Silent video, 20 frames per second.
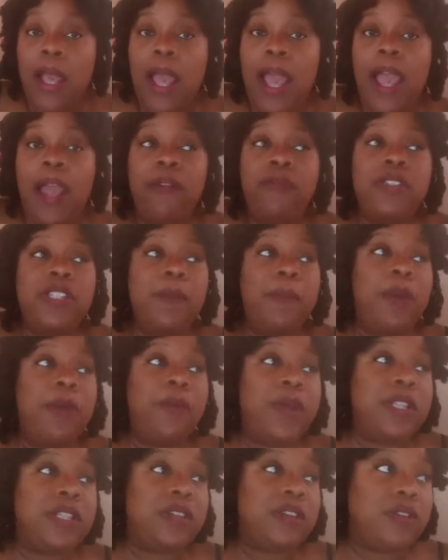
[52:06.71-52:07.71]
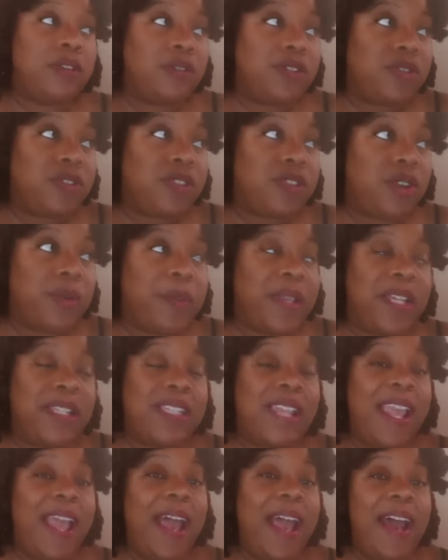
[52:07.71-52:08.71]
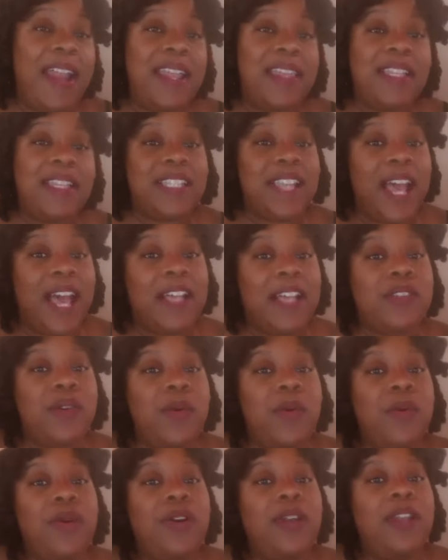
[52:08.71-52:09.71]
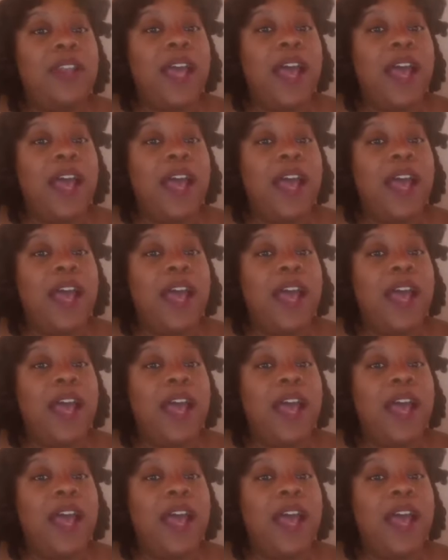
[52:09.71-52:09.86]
Every time I went to the grocery store, because they added the tax on